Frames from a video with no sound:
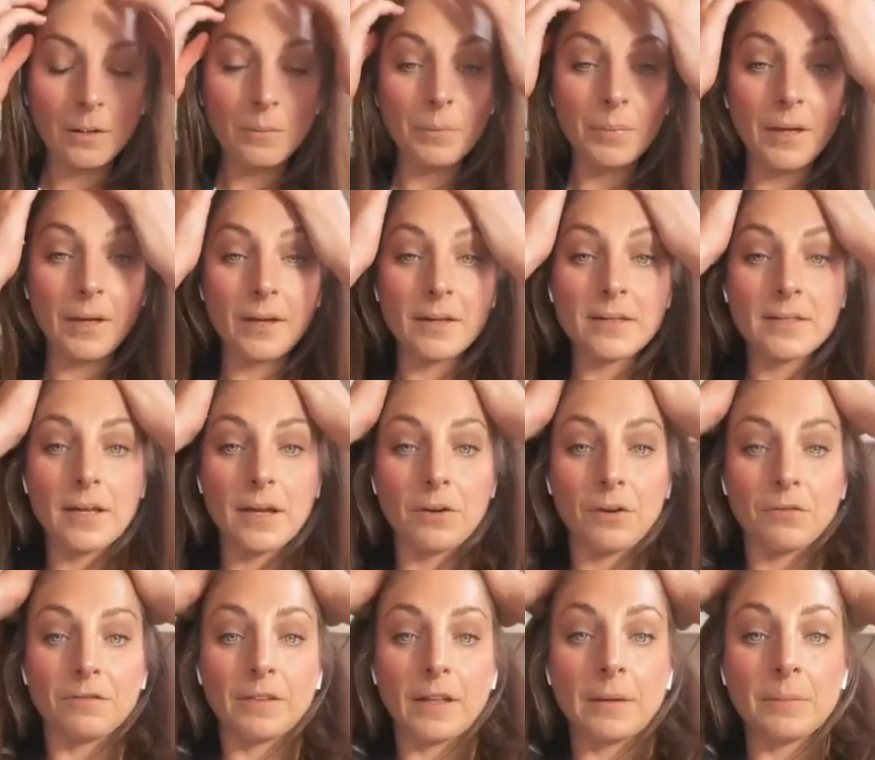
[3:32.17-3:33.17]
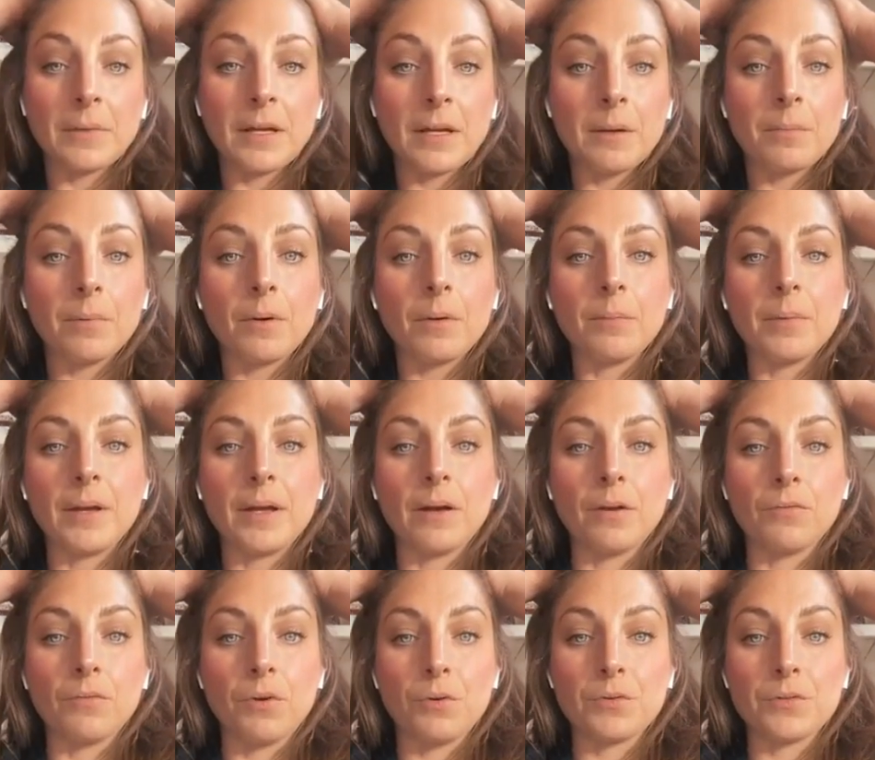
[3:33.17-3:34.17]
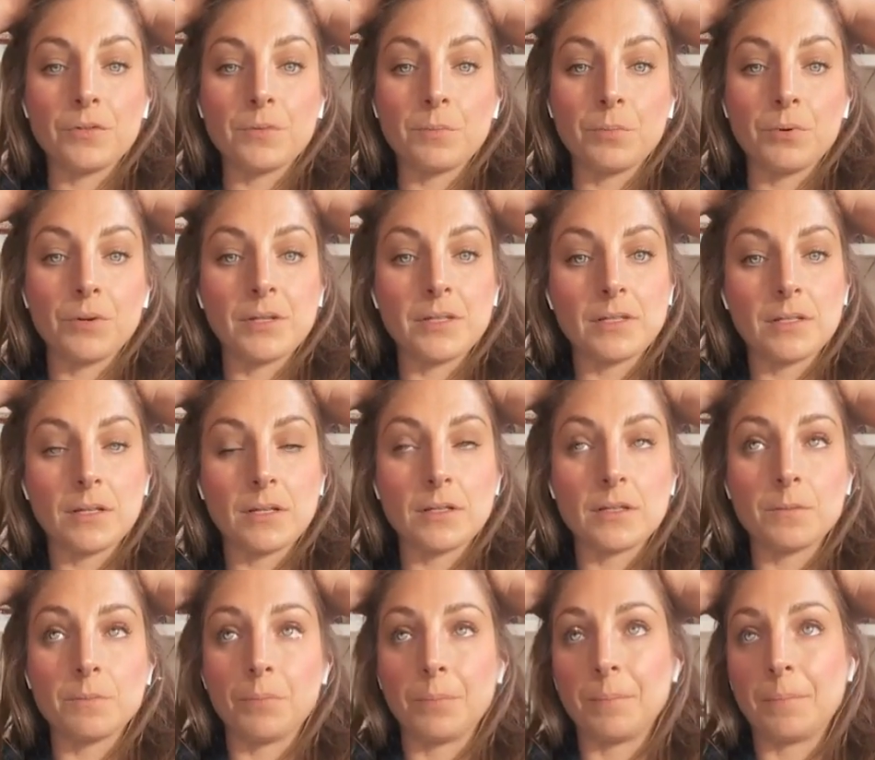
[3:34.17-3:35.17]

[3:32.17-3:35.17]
being a sacred flame keeper, being a rose priestess,